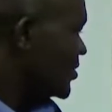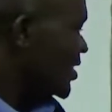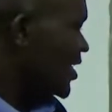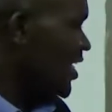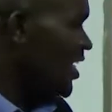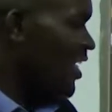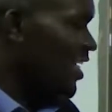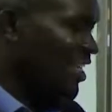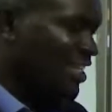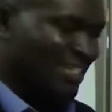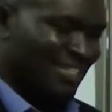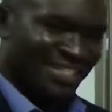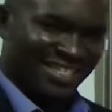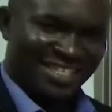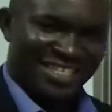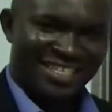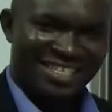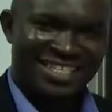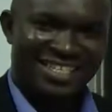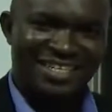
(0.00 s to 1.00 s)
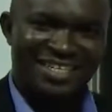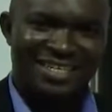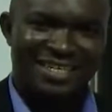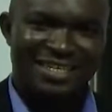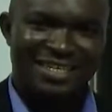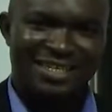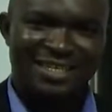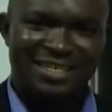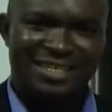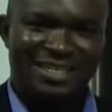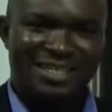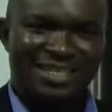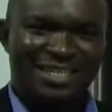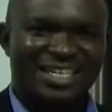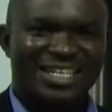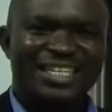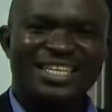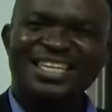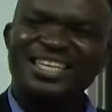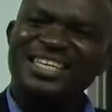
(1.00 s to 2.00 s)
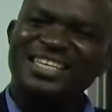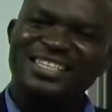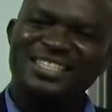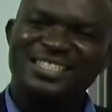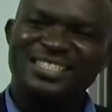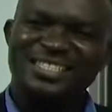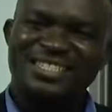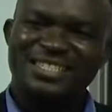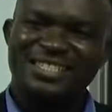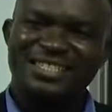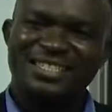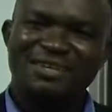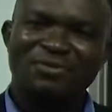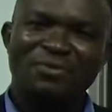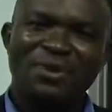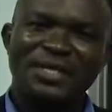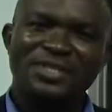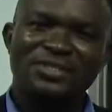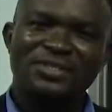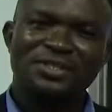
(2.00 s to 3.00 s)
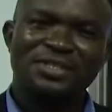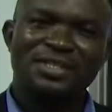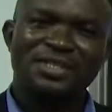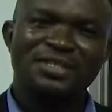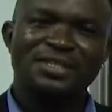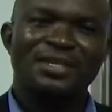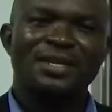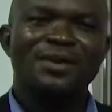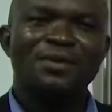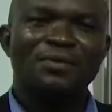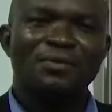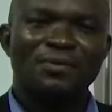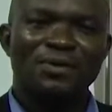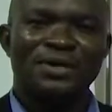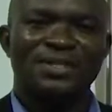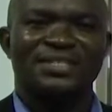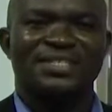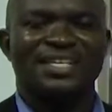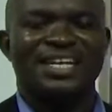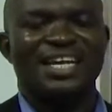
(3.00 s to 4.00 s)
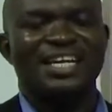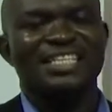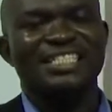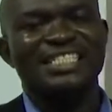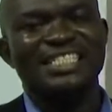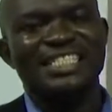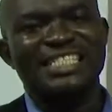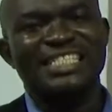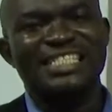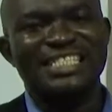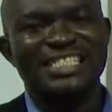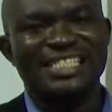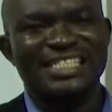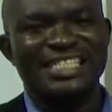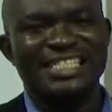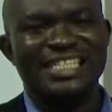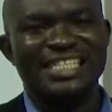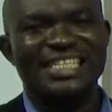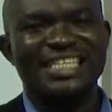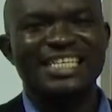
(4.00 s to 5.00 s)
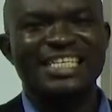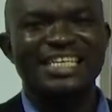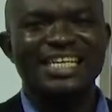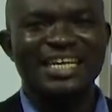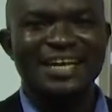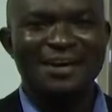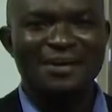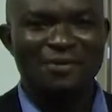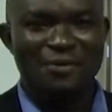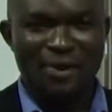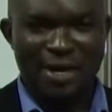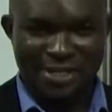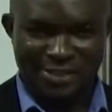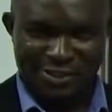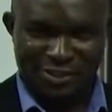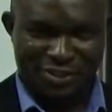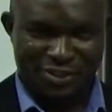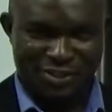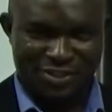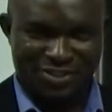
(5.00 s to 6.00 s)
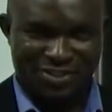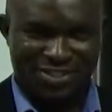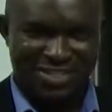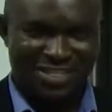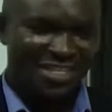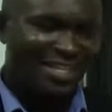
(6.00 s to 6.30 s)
Easy. He is. The question was an easy question.